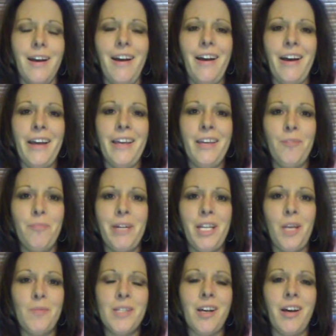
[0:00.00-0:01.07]
Hi, my
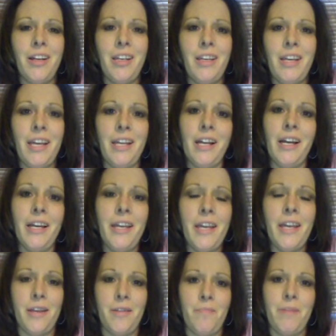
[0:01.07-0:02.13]
name's Connie and I
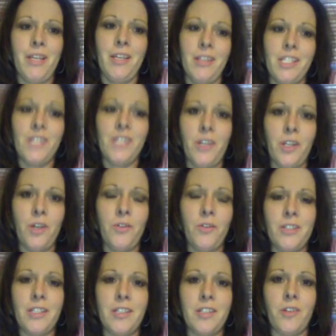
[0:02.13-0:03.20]
am making this video
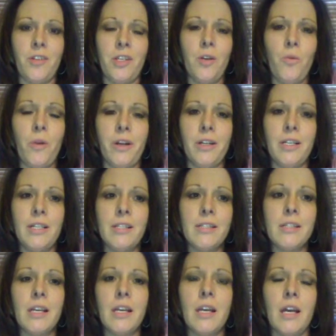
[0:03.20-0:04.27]
for Dystonia
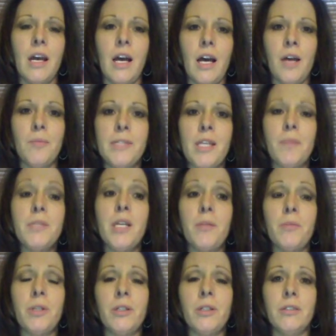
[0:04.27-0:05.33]
Awareness.
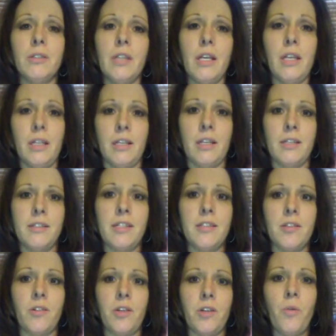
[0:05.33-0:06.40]
September is
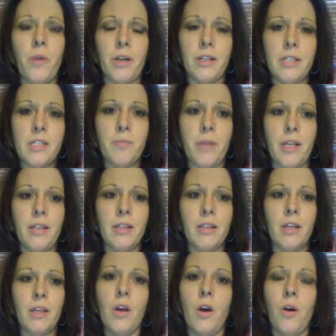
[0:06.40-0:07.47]
Dystonia Awareness
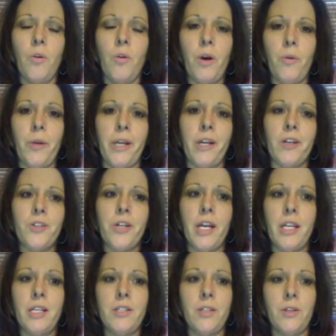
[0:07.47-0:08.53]
Month. What we are
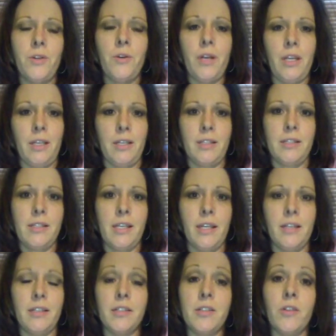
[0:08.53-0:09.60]
trying to do is
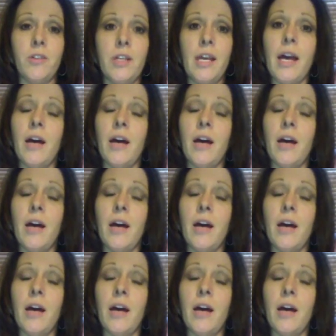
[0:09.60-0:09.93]
get dystonia